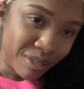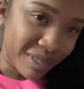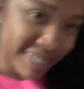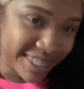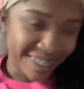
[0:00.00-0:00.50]

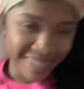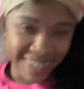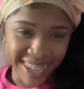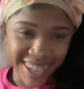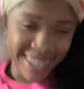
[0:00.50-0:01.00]
What's up,
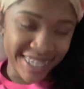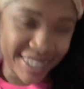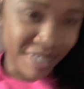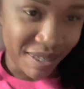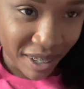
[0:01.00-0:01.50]

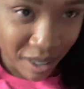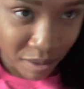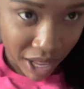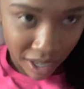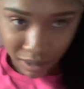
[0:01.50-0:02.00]
guys? Welcome
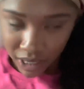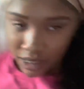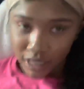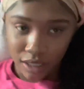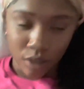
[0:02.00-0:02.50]
back to my
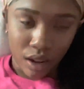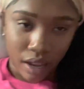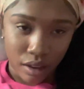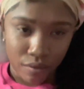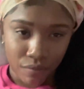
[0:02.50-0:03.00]
channel.
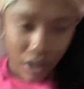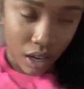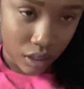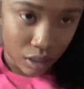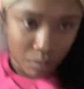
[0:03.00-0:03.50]
I am
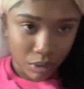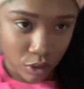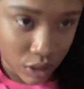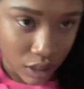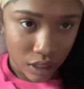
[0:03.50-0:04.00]
finally
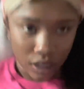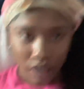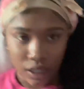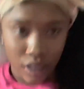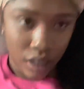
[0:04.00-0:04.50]
posting
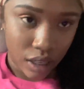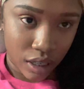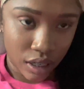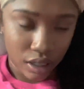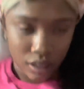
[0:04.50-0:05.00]

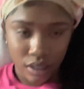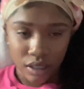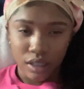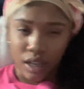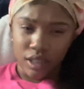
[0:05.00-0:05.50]
again.
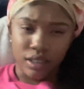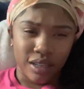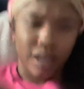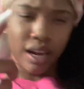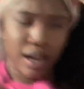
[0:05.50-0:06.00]
I
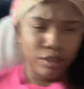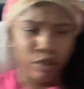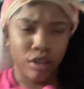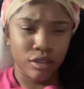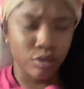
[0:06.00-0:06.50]
said I got
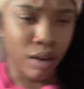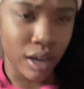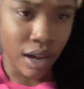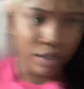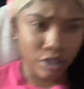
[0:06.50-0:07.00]
y'all, so I
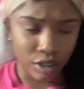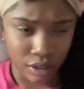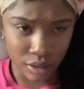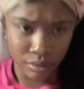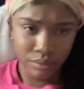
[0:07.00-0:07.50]
got
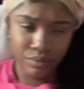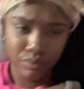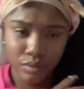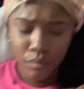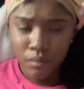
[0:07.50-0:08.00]
y'all.
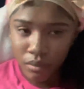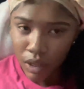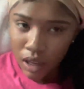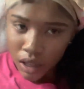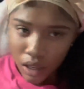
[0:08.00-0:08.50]

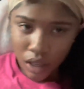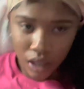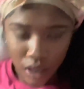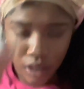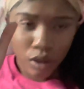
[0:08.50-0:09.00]

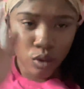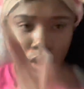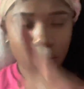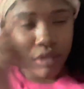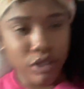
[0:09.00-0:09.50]
And
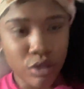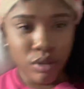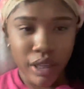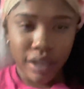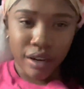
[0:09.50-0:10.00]
whoever's new
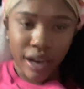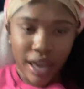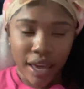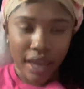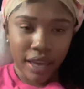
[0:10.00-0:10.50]
here,
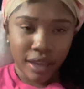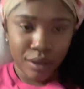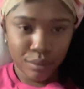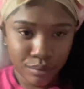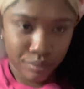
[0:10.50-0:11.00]
hey.